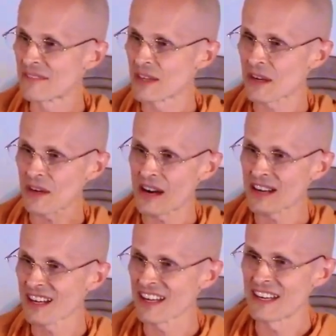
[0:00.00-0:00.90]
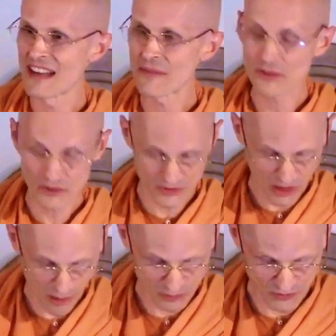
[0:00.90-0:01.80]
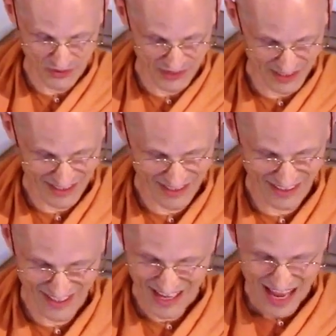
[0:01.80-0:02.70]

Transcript: The clock never stops ticking,